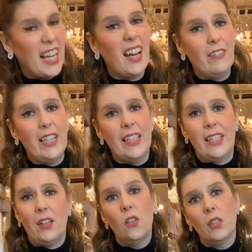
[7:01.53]
are really
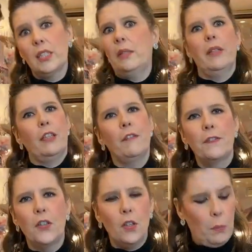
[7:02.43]
the ultimate, the
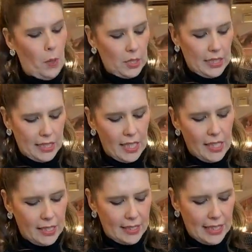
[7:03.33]
full-bodied,
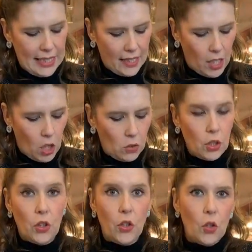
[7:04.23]
silicone,
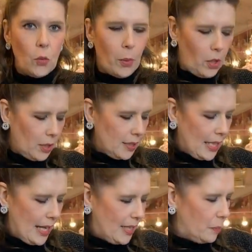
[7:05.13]

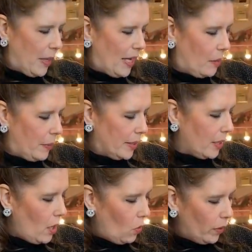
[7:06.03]
newborn-sized
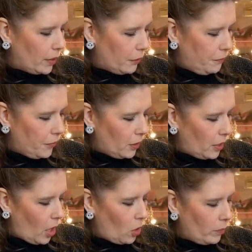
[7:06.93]
babies with the
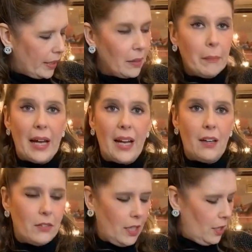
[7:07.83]
full opening
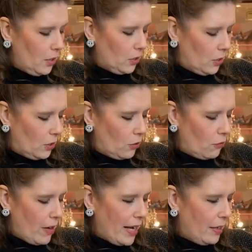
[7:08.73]
mouth. So
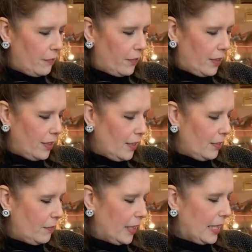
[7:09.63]
great for
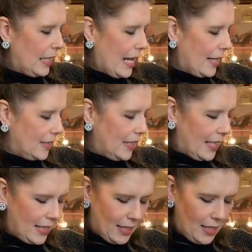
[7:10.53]

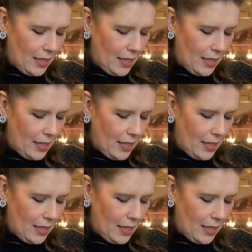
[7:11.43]
collecting.